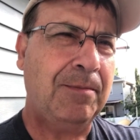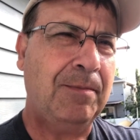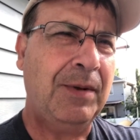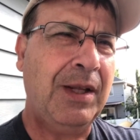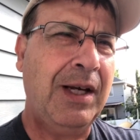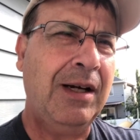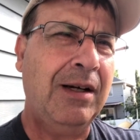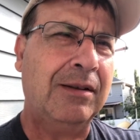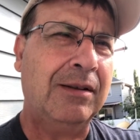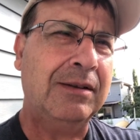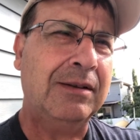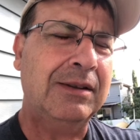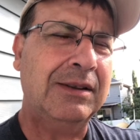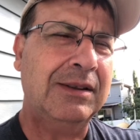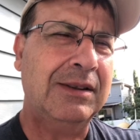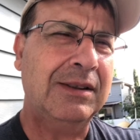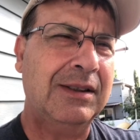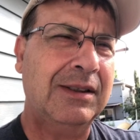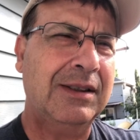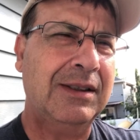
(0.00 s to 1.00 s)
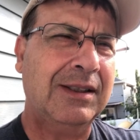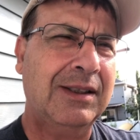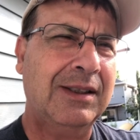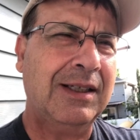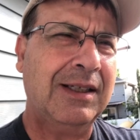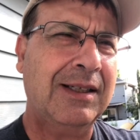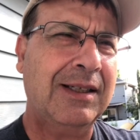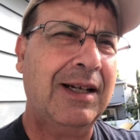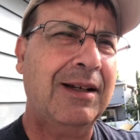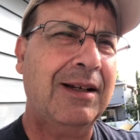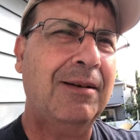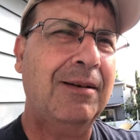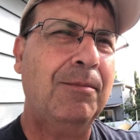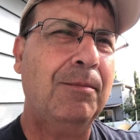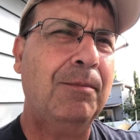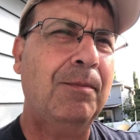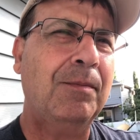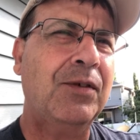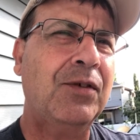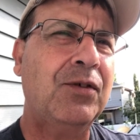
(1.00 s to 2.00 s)
Now, the thing that
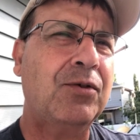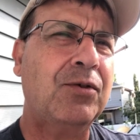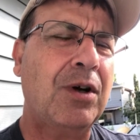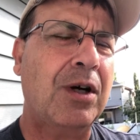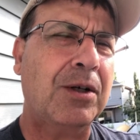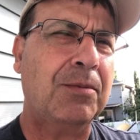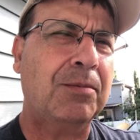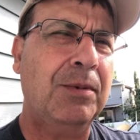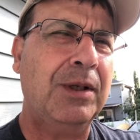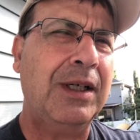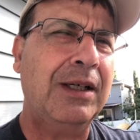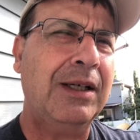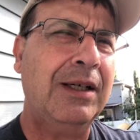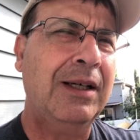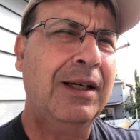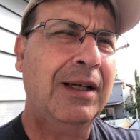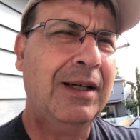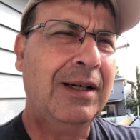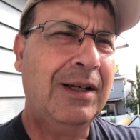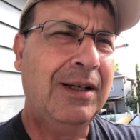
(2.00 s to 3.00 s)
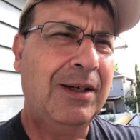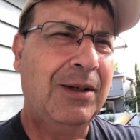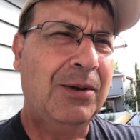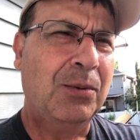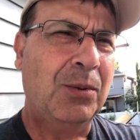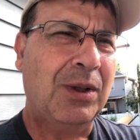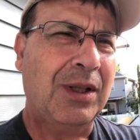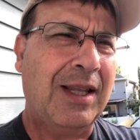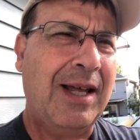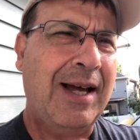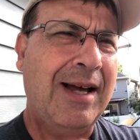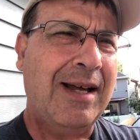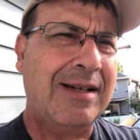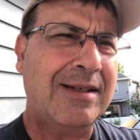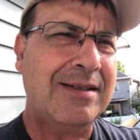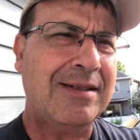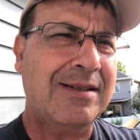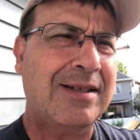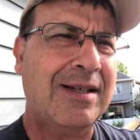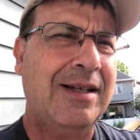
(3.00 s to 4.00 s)
struck me with that
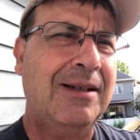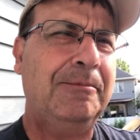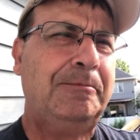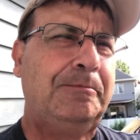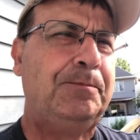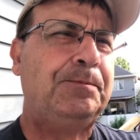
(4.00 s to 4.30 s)
is that